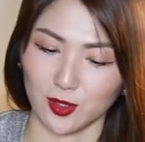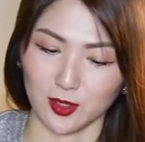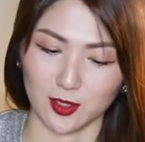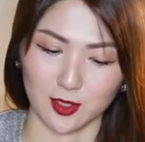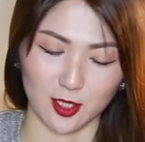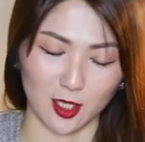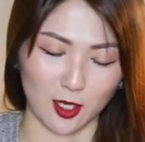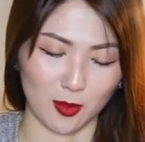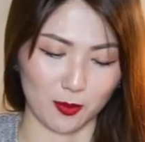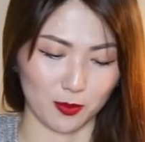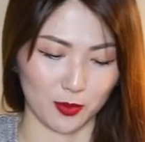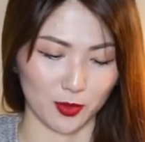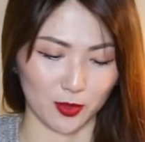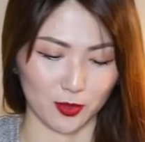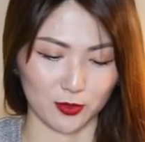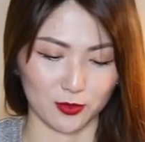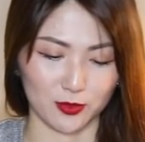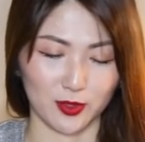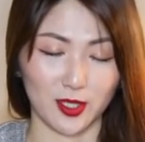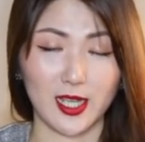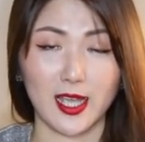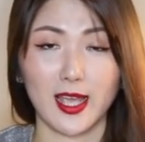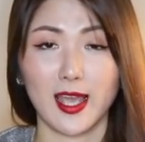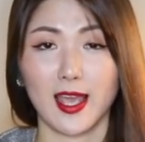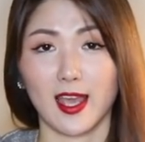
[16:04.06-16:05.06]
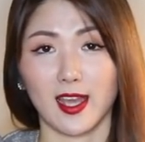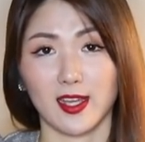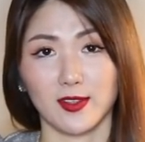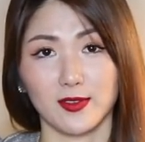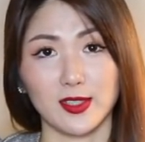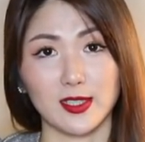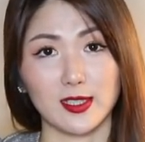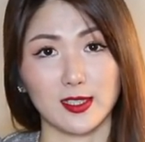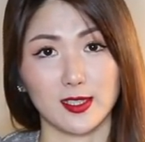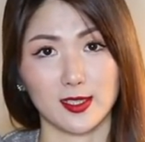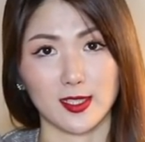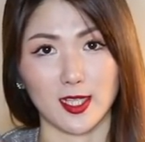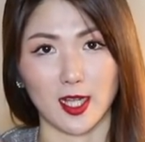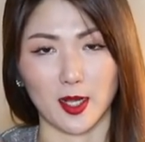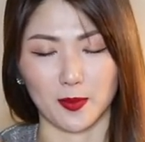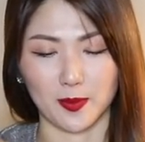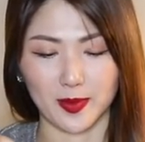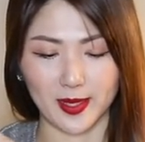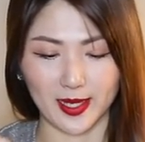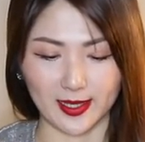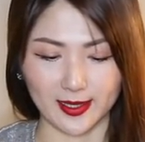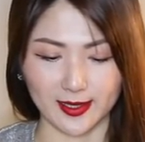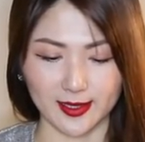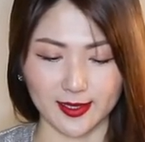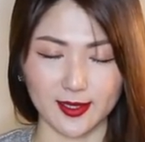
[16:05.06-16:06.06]
on top of having the top
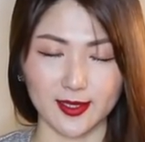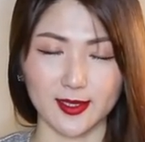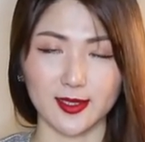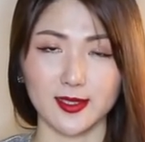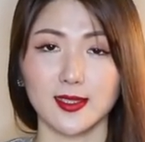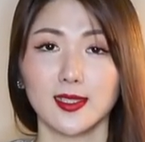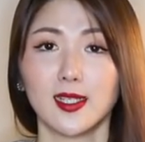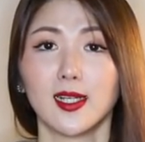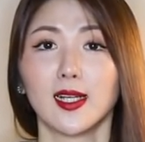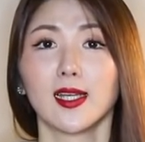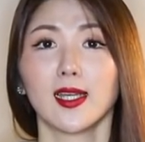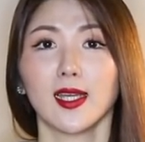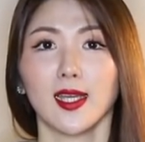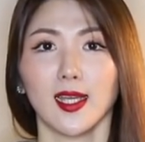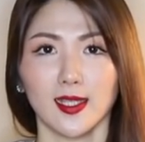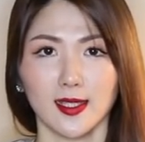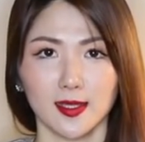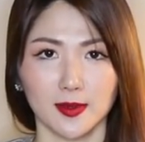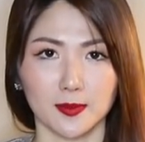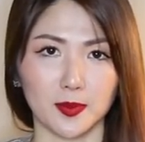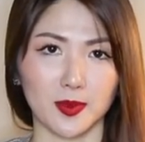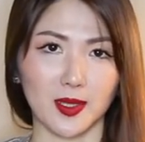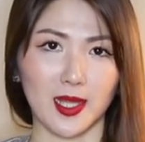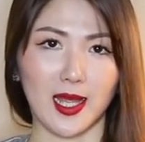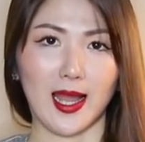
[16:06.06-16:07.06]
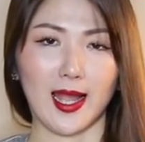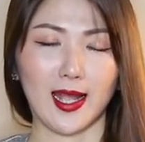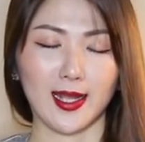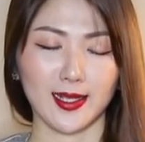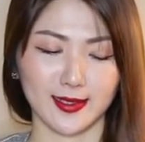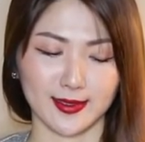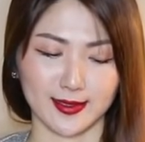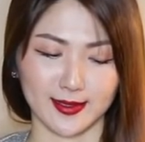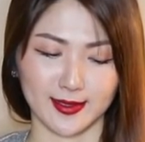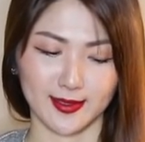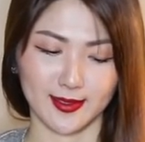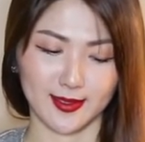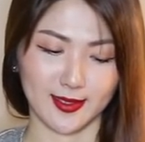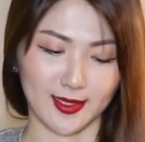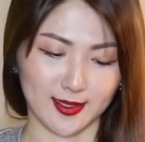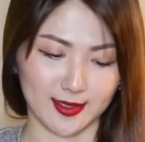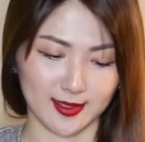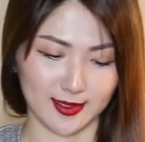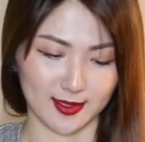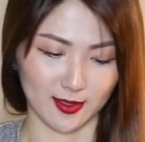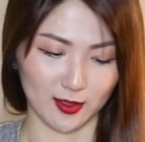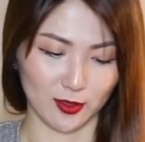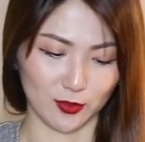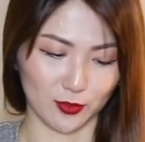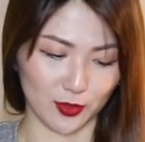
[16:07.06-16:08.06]
handle and the black and
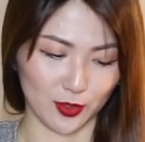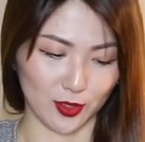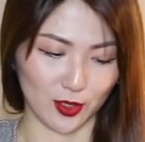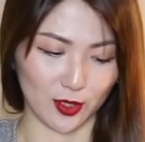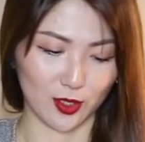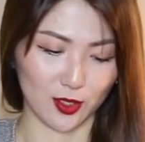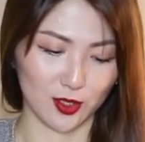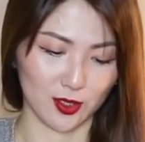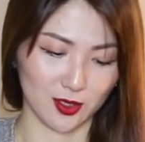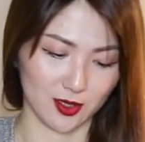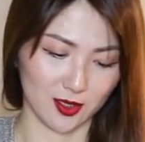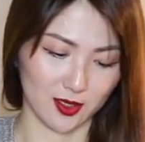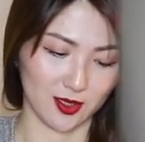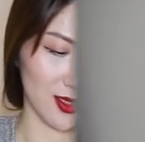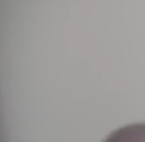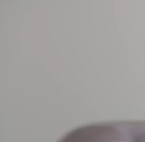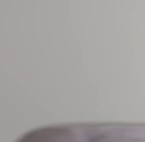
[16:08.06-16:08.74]
silver.